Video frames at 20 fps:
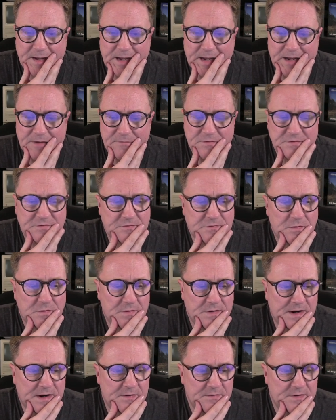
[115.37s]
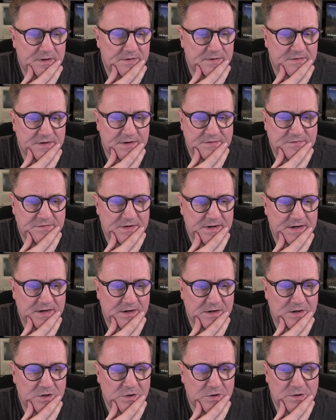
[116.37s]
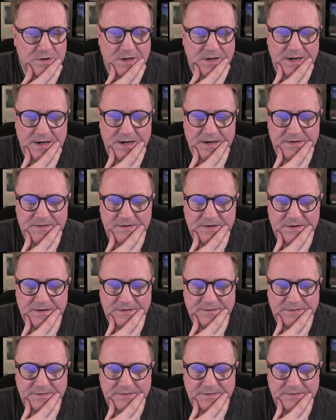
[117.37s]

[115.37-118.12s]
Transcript: If we scroll down and take a look at